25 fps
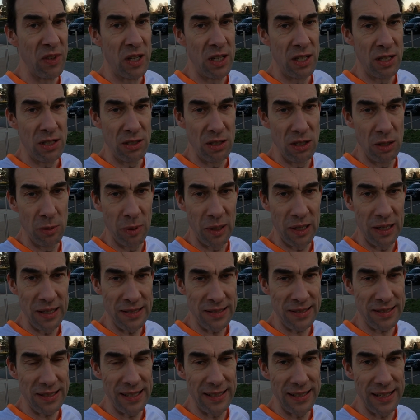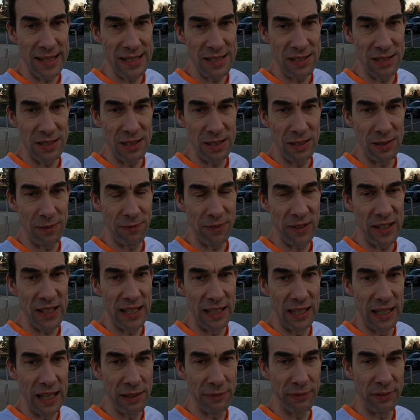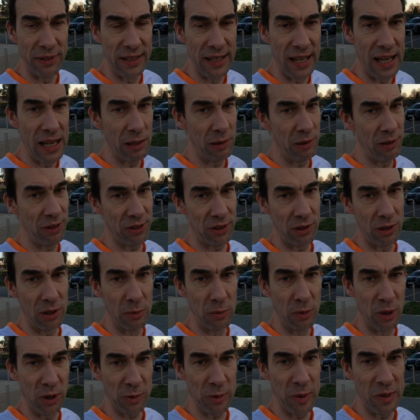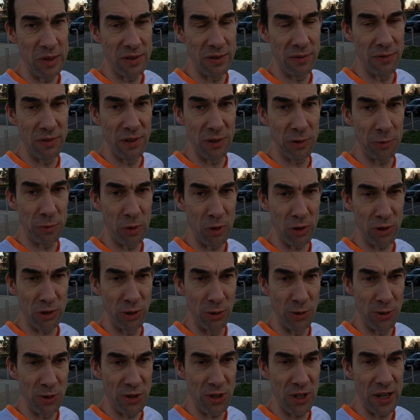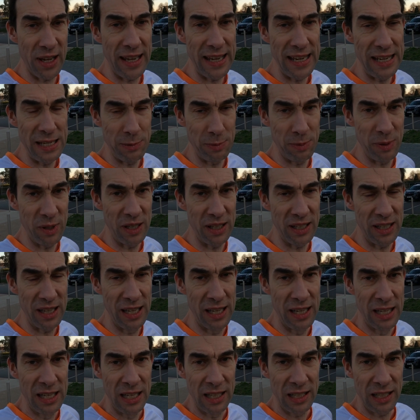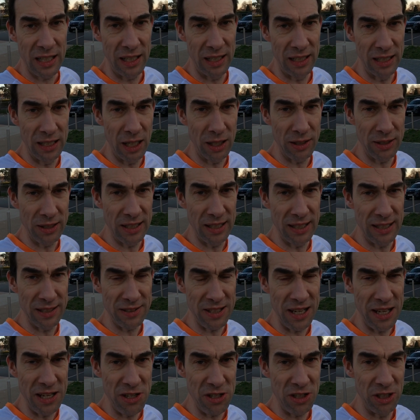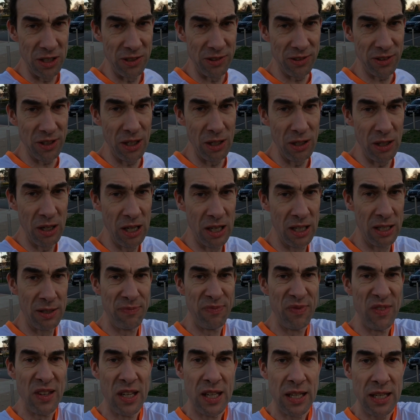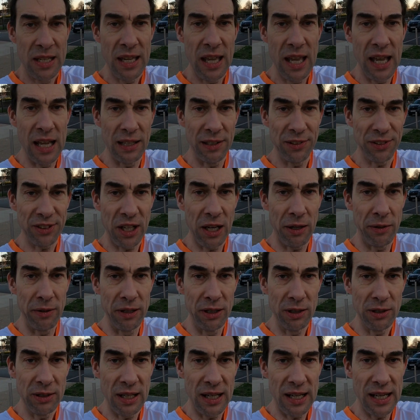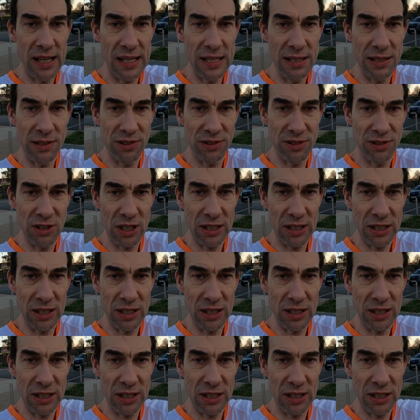the New Balance 1080 V11. Now it's a lot more expensive than this Brooks Launch 8, but getting hardly any attention. So yeah, let's carry on and chat